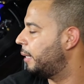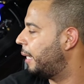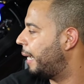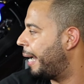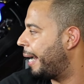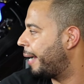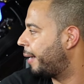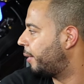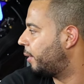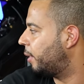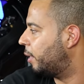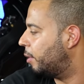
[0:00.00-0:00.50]

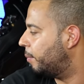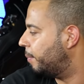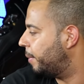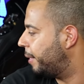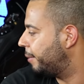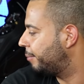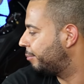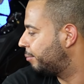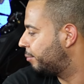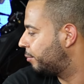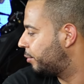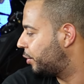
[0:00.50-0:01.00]
I don't know,
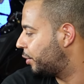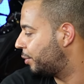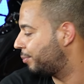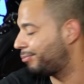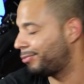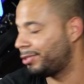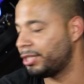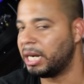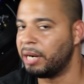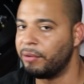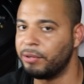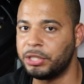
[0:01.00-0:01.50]
man.
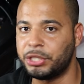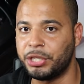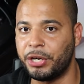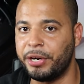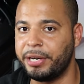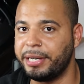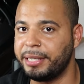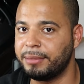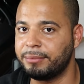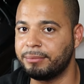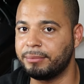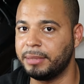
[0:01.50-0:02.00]
Should I
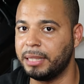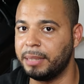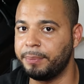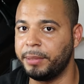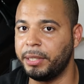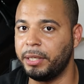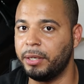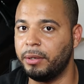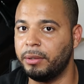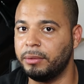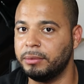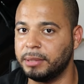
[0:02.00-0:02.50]
return it? Let
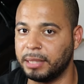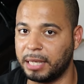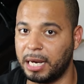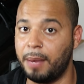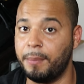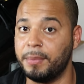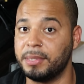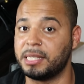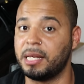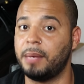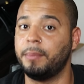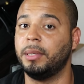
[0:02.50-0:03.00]
me know in the
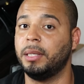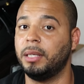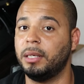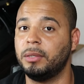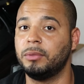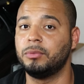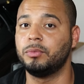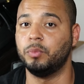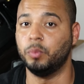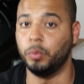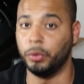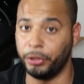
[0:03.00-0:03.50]
comments down
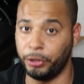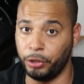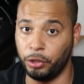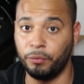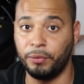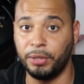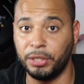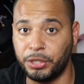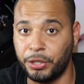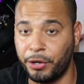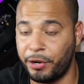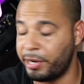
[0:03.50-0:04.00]
below. Would
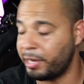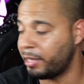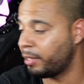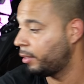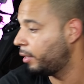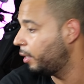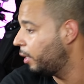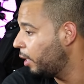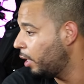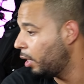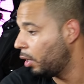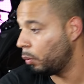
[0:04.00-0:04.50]
you return it?
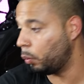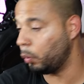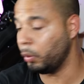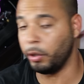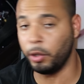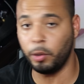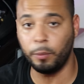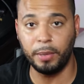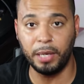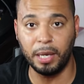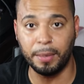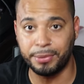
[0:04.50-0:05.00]
Would
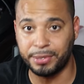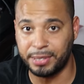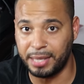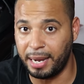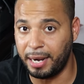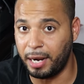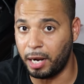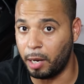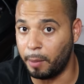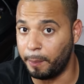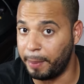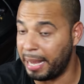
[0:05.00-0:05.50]
you be
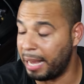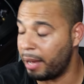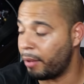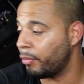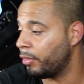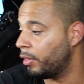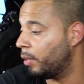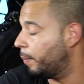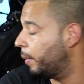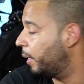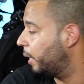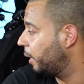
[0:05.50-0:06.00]
upset
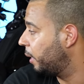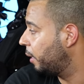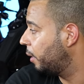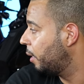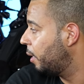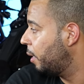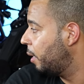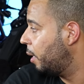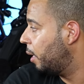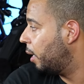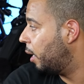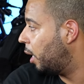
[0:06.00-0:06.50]
about the money?
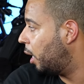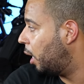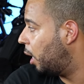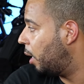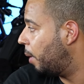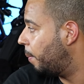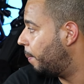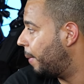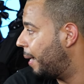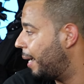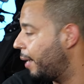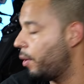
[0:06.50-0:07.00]

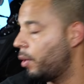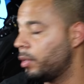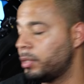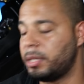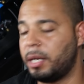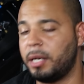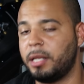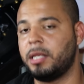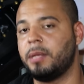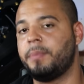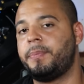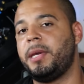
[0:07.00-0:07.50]
I know a
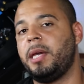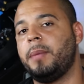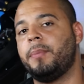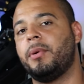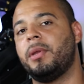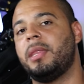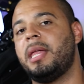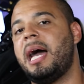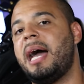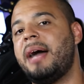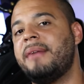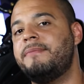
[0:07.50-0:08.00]
ton of the
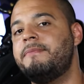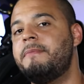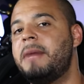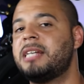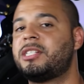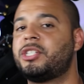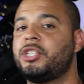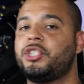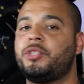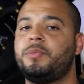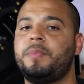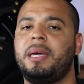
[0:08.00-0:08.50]
people that
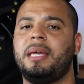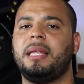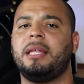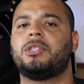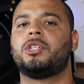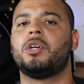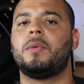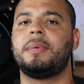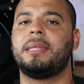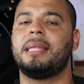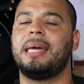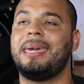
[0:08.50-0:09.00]
messaged me and
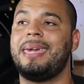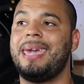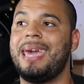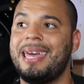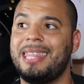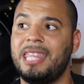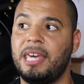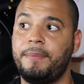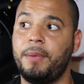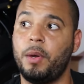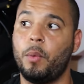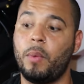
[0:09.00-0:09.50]
told me that,
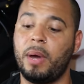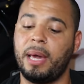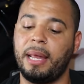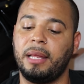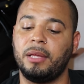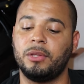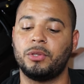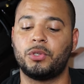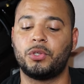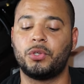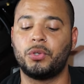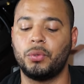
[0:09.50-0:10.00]
yeah, they've been
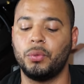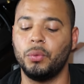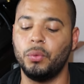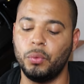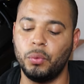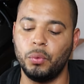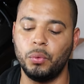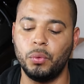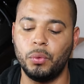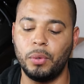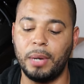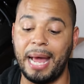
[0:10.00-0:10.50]
waiting
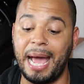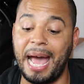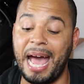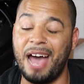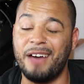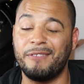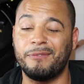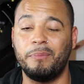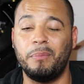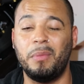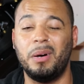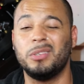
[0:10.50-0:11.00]

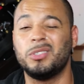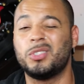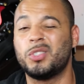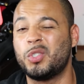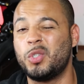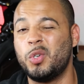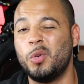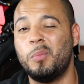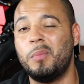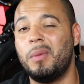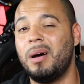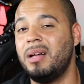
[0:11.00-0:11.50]
2.5 months,
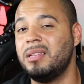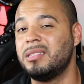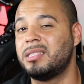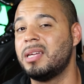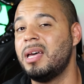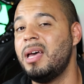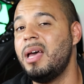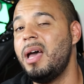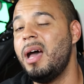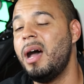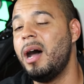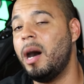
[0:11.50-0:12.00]
2
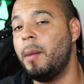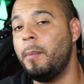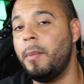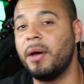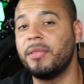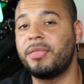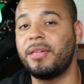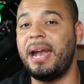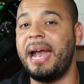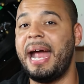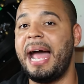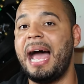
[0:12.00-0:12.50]
months, a
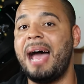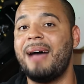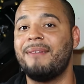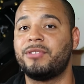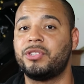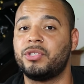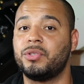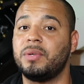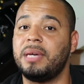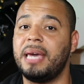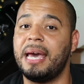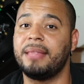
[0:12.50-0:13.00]
month and a
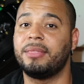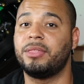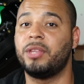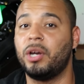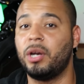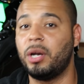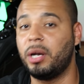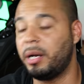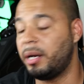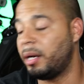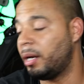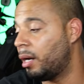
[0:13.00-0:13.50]
half to get
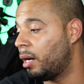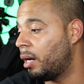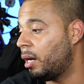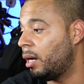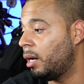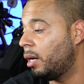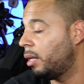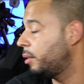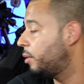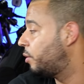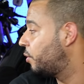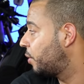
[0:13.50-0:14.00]
their
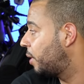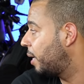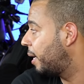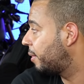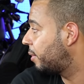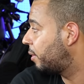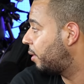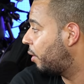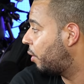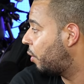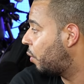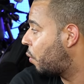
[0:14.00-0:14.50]

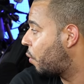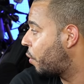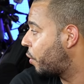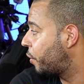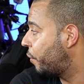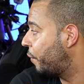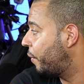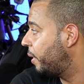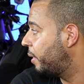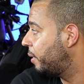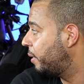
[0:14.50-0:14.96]
order